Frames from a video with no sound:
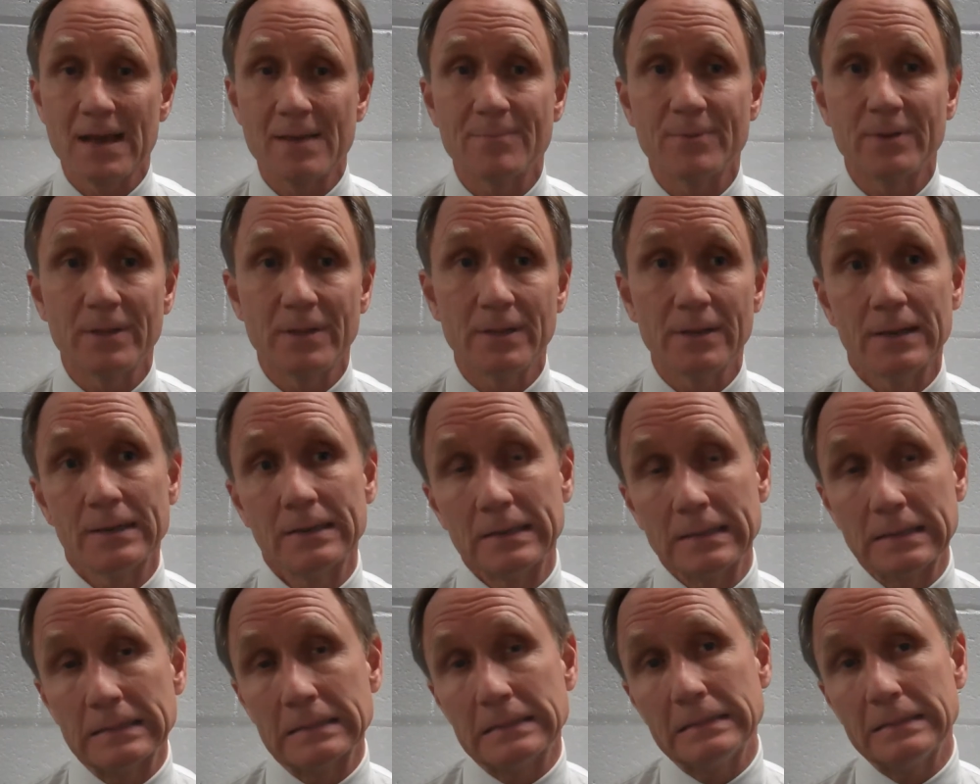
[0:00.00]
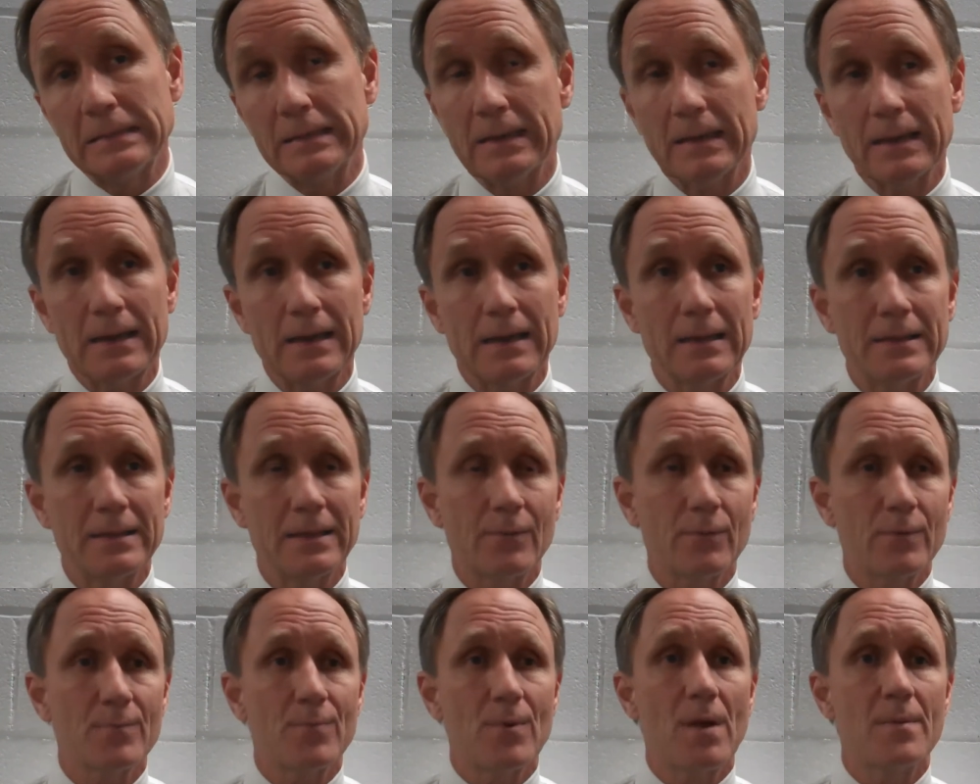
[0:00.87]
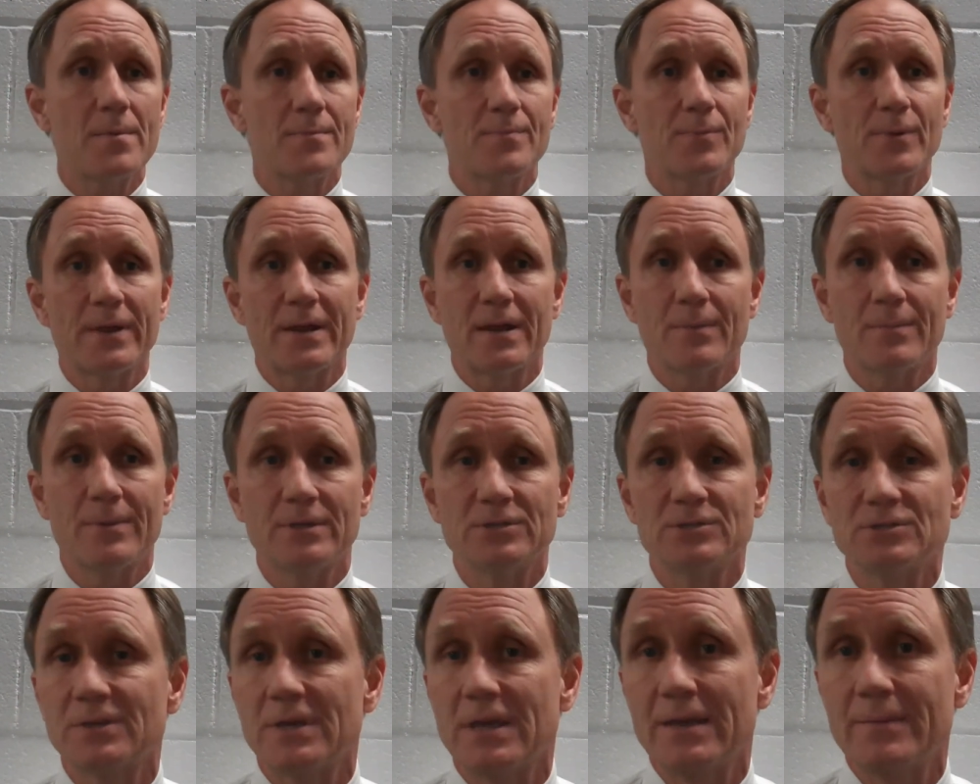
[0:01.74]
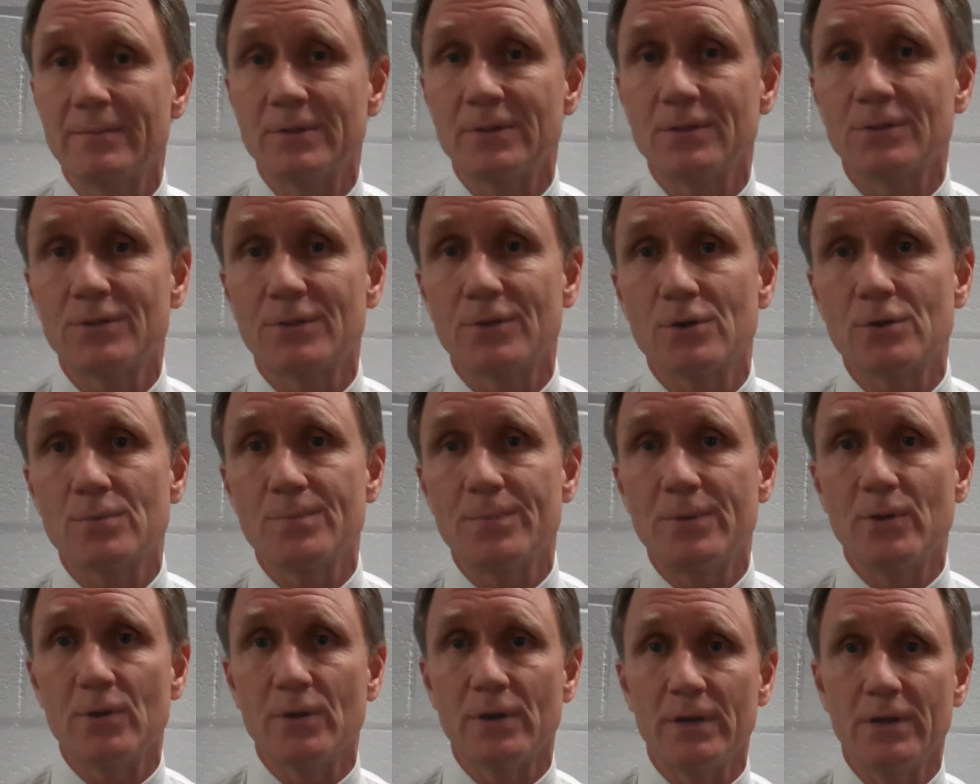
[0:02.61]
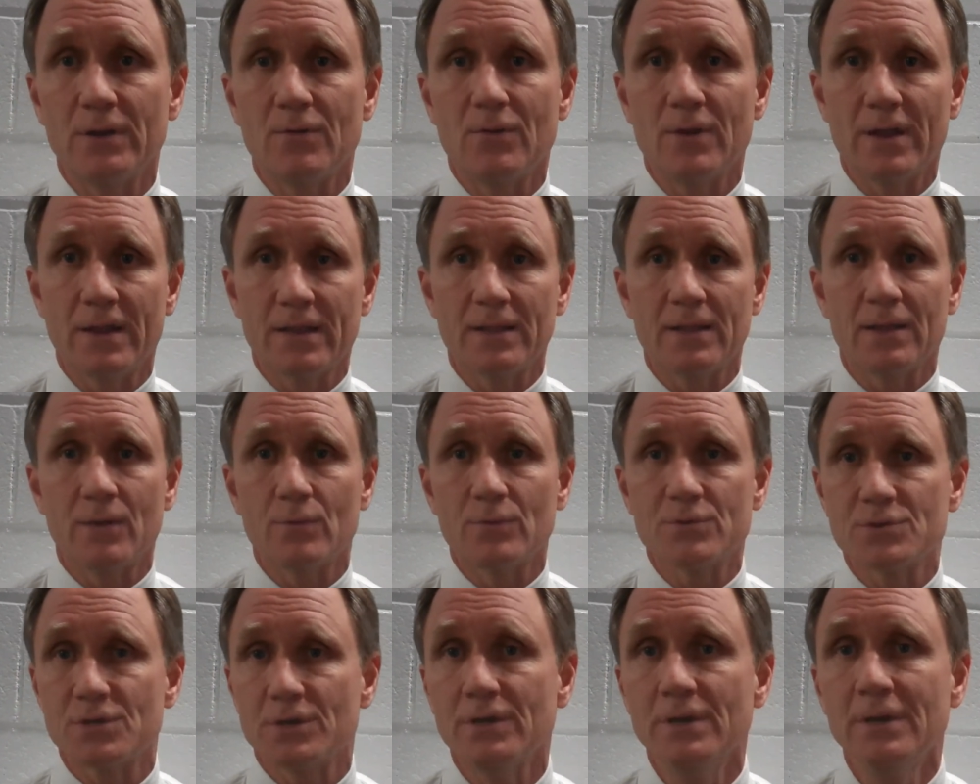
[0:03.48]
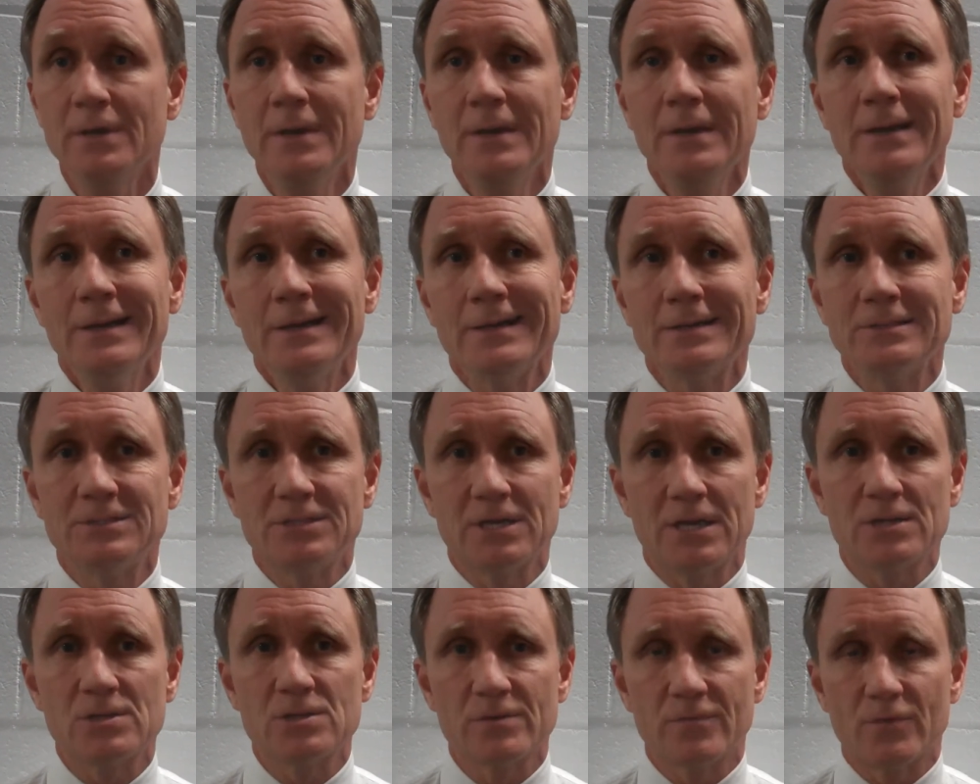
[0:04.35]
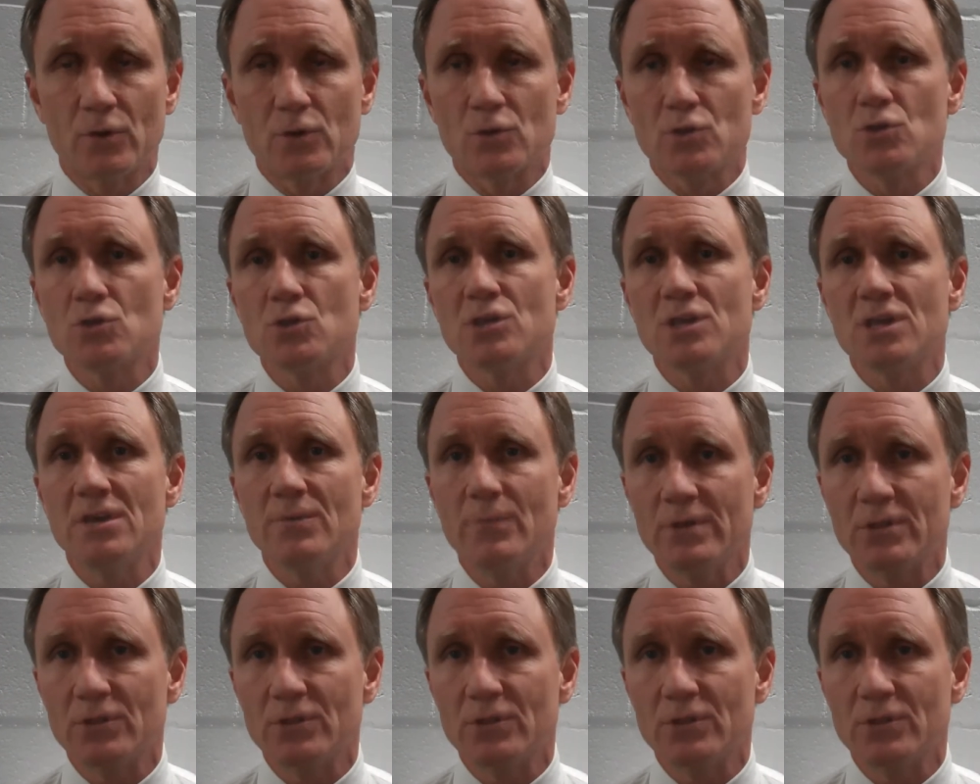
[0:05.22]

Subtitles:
happen, and I think we probably played our best game in the third period. Granted, there was a sense of urgency.